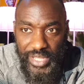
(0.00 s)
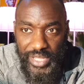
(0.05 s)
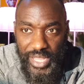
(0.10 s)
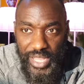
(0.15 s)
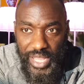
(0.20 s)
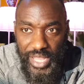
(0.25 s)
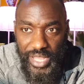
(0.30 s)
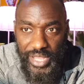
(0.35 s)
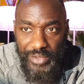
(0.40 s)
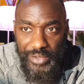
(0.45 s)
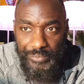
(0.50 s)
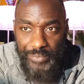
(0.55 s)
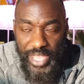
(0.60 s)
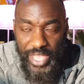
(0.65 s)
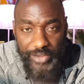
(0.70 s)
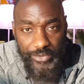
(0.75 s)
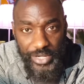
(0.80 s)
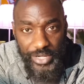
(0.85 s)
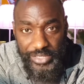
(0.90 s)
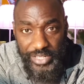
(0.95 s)

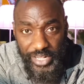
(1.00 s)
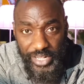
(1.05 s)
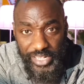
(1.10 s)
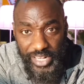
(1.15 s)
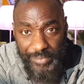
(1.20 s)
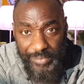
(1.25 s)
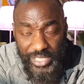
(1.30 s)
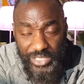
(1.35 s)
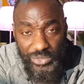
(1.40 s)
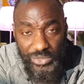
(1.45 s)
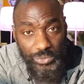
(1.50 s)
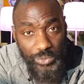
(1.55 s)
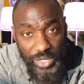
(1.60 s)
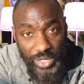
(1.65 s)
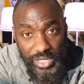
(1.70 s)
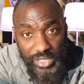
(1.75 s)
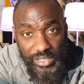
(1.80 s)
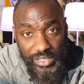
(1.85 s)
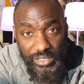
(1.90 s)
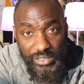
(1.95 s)
aerodynamics
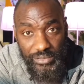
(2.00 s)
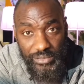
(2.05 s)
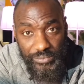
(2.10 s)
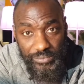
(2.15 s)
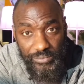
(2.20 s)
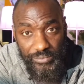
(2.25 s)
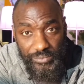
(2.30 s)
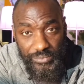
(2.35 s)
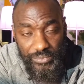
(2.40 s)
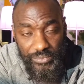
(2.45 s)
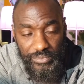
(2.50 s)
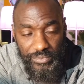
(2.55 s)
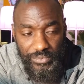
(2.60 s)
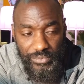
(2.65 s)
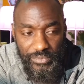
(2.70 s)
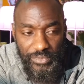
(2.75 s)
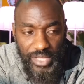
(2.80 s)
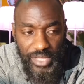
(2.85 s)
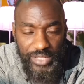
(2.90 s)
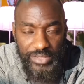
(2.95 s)
work.
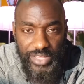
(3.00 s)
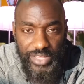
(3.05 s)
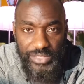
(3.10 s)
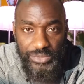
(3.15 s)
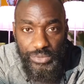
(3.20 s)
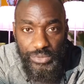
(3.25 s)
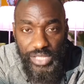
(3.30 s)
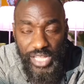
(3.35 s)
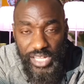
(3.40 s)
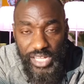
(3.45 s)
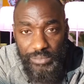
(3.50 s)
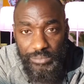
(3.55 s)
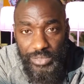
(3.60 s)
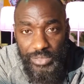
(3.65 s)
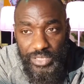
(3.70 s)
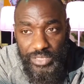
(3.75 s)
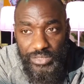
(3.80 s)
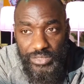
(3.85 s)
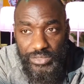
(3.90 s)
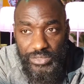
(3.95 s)
And this will help
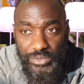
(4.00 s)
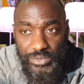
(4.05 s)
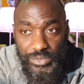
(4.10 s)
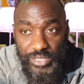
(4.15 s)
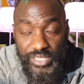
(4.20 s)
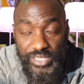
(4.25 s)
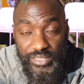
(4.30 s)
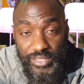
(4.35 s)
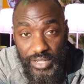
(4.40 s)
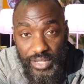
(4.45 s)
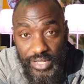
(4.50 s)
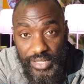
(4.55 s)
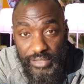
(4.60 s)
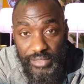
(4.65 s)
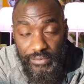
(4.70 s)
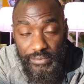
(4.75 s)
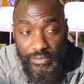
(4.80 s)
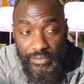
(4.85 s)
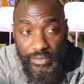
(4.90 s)
us to design